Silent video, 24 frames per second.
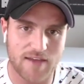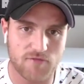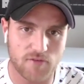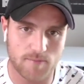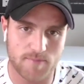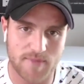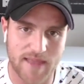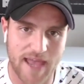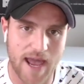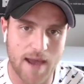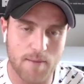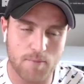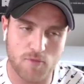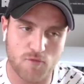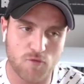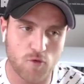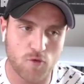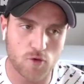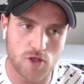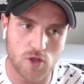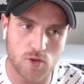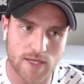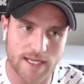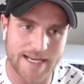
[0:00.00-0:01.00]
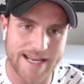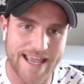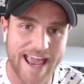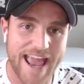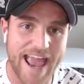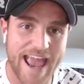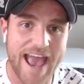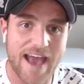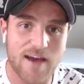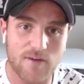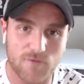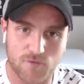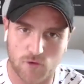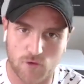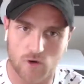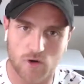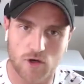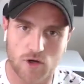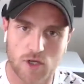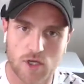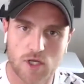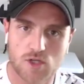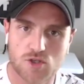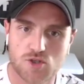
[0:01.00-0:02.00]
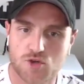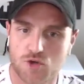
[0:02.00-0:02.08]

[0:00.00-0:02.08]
from that before you can ever